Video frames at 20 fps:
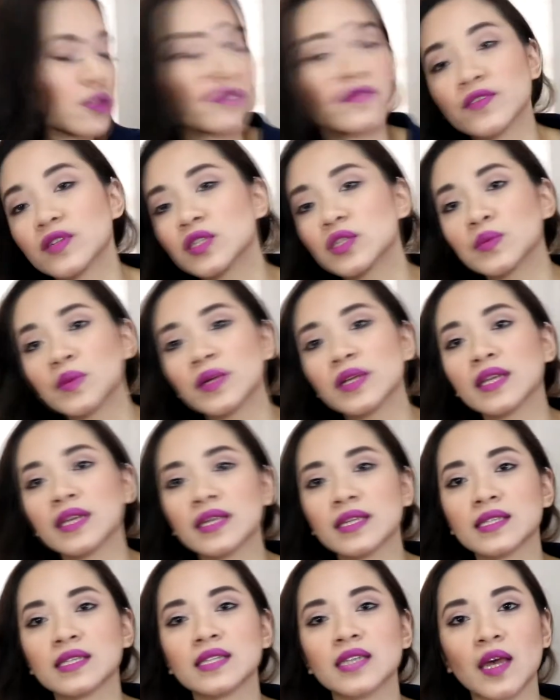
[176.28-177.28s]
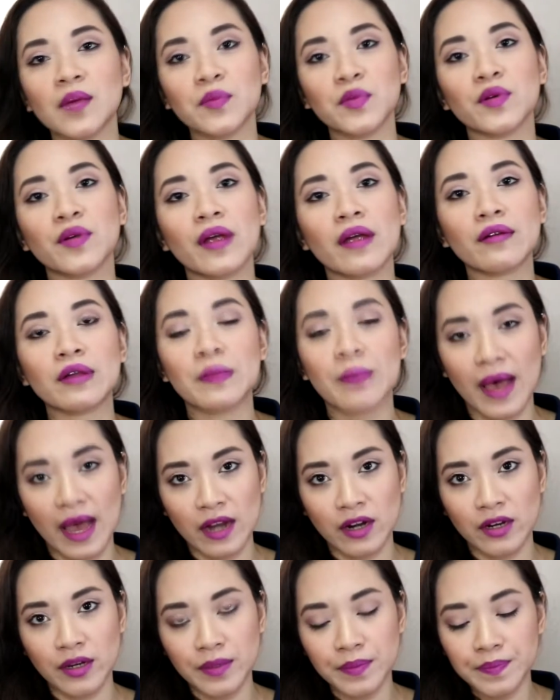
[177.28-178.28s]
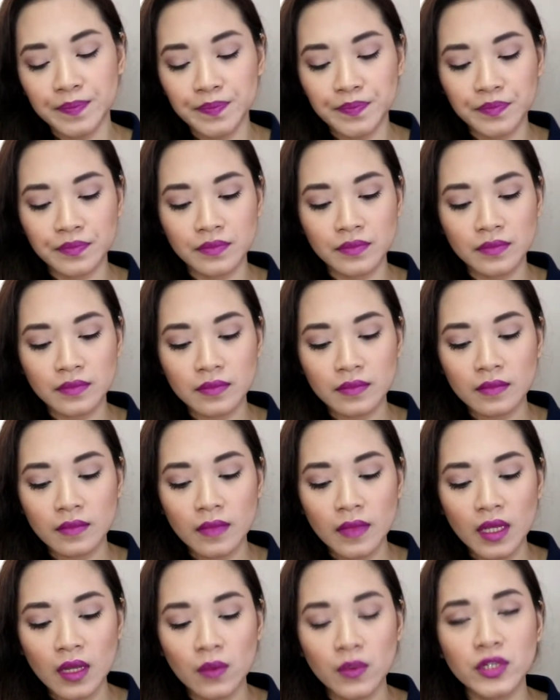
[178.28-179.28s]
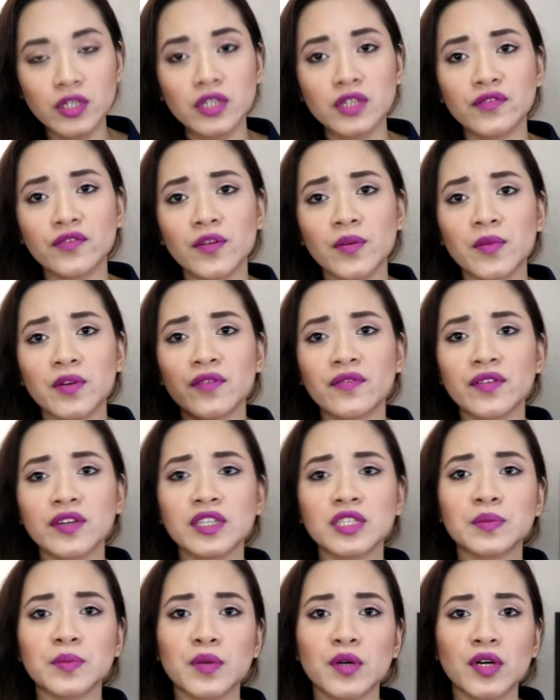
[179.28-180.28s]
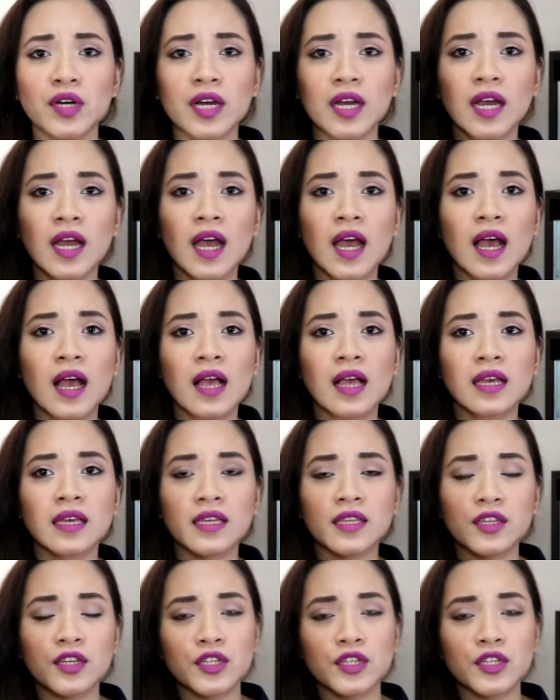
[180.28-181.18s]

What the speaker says: the first one is A Temporary Matter, which is from her first book, The